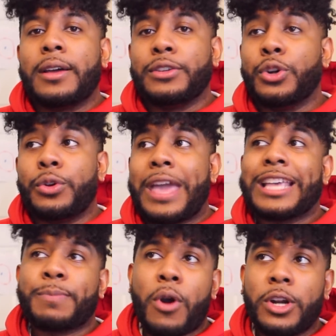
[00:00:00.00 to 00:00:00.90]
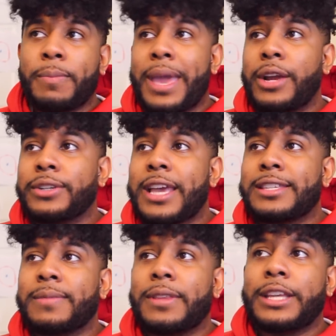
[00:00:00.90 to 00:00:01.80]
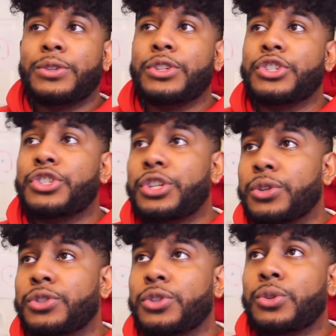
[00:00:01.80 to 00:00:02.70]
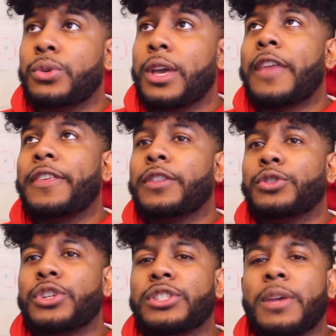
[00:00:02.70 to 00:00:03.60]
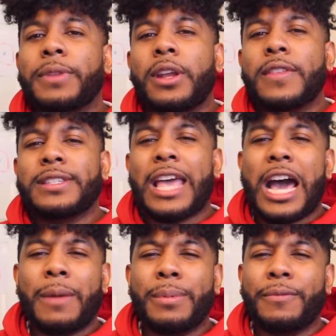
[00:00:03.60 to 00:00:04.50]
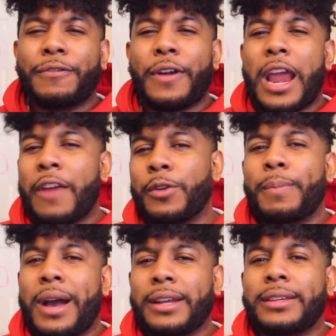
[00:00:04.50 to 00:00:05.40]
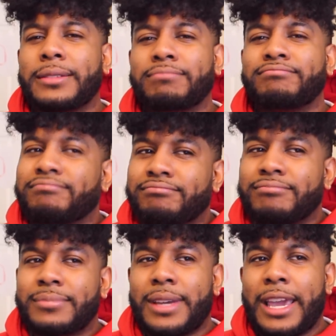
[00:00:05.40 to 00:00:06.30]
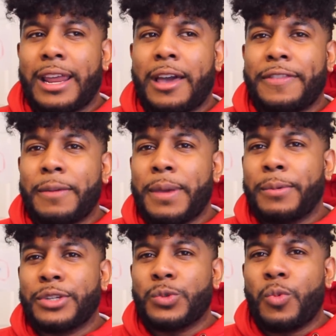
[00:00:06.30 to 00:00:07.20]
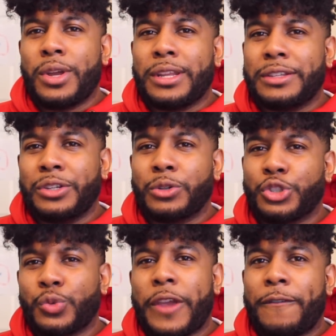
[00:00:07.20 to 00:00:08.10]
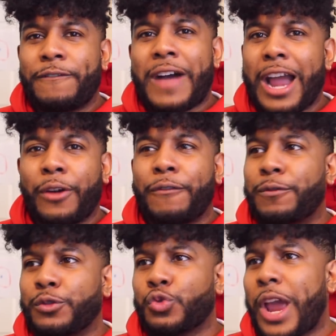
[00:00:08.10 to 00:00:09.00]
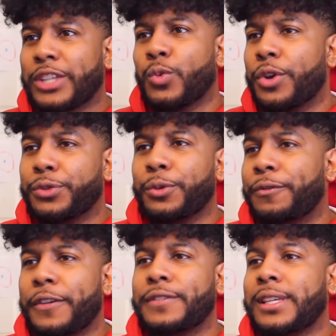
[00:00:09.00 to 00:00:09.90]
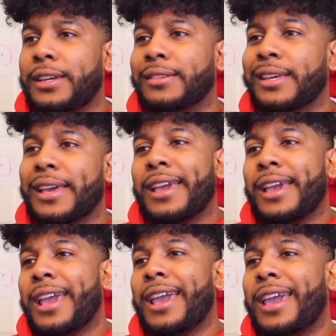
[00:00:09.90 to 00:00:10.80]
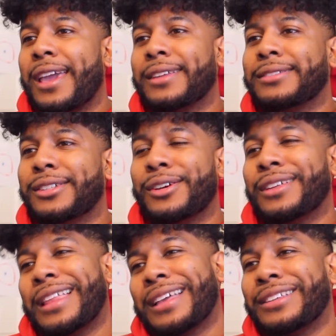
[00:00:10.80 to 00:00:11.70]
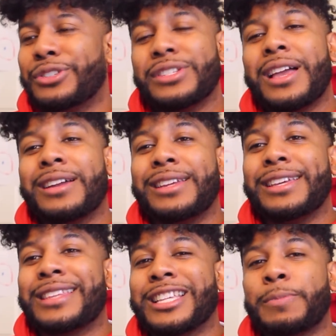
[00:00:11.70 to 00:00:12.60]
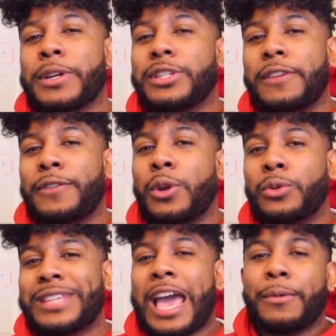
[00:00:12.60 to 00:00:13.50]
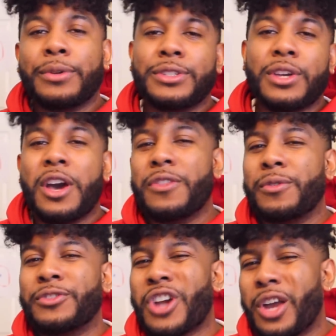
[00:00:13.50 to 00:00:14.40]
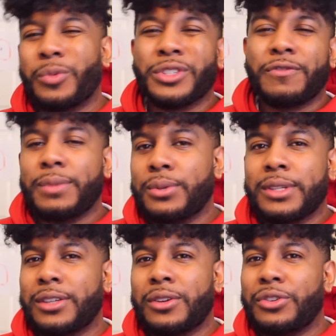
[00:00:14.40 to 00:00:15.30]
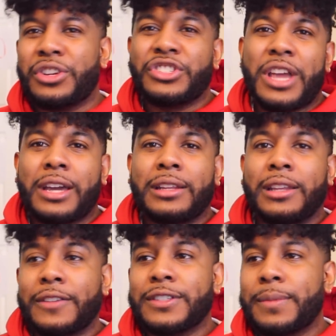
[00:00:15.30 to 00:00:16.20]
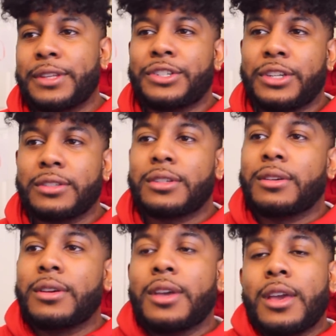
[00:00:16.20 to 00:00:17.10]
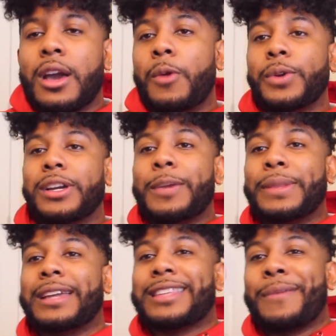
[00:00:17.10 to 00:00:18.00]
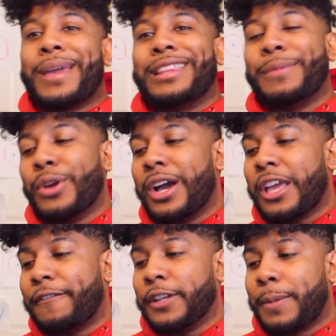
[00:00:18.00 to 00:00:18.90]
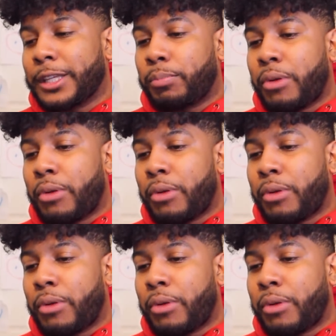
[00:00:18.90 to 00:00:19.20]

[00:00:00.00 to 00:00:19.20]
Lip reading: You know, it has party bangers, has something that you could just chill to. I think there's just something on this album for everybody. And I think people just wanted, you know, straight fire tracks 1 through 15. And, you know, like, you're just not going to get that, especially if you don't dabble into other genres of music. You know, you're just not going to love some of this shit. So I'm going to keep it like that, man. Let me know how y'all feel about the